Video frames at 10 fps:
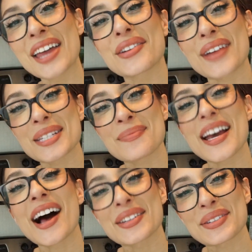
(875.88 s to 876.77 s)
The recipe
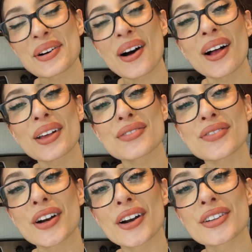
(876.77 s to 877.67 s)
also calls
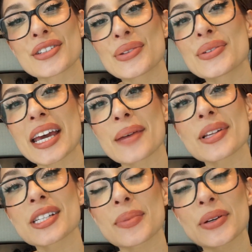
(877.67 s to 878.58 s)
for 2
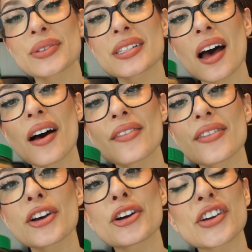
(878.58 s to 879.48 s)
tablespoons of
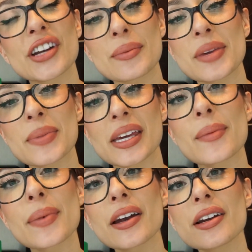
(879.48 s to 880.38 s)
creamy
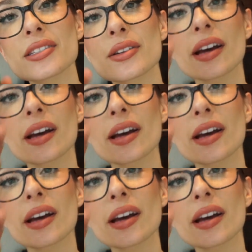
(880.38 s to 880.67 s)
peanut butter, so I